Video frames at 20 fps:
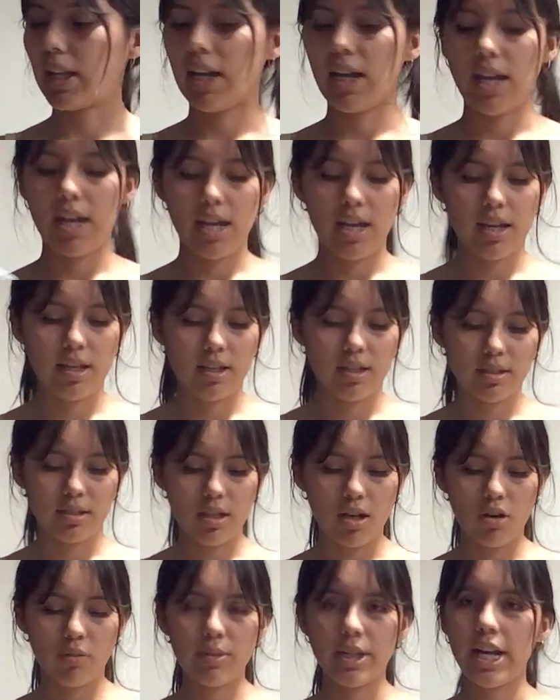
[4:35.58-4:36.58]
And
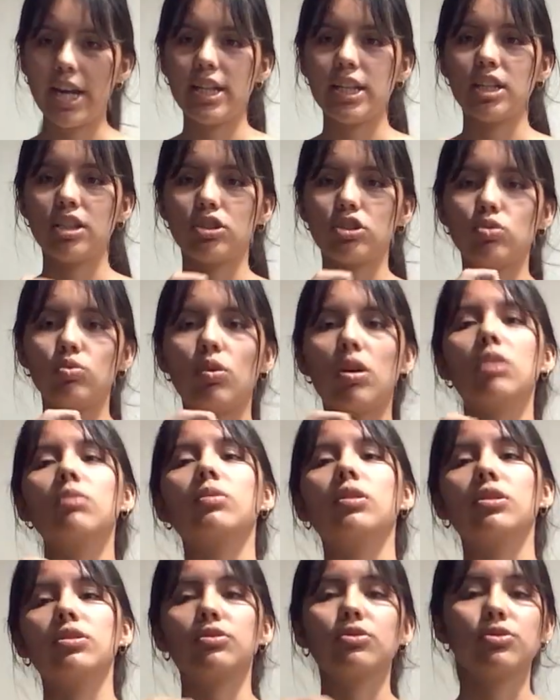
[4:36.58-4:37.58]
I'll be adding 2 water
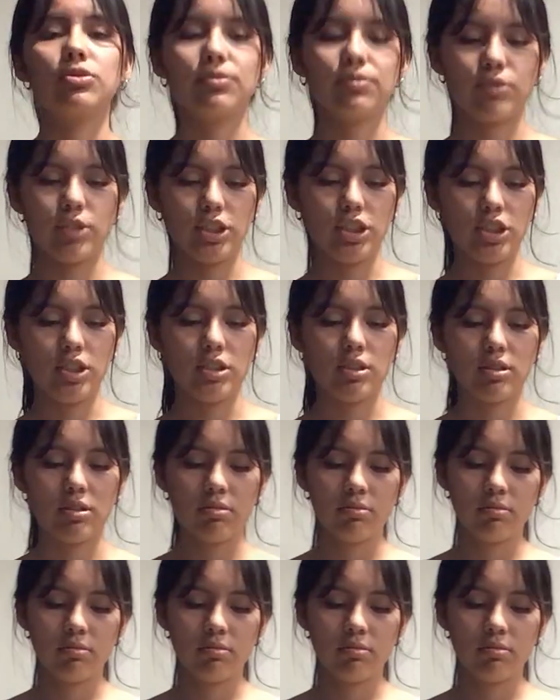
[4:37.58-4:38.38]
bottles, which is